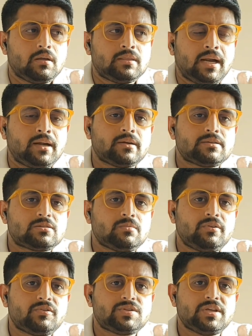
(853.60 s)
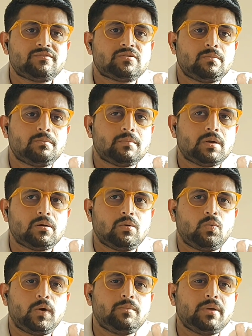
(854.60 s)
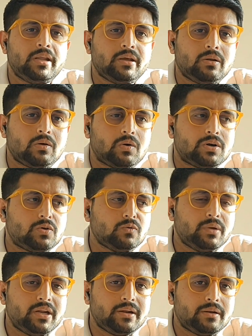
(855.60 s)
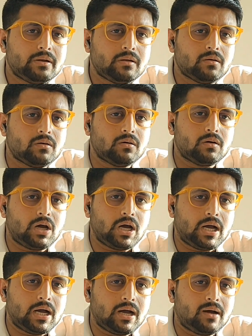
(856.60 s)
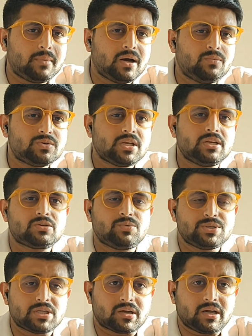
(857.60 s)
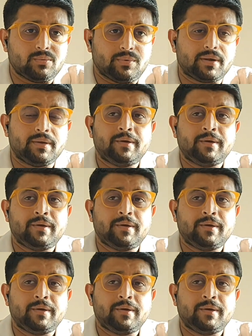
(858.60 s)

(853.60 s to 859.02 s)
that customer receives 1 million or 2 million amount into his account.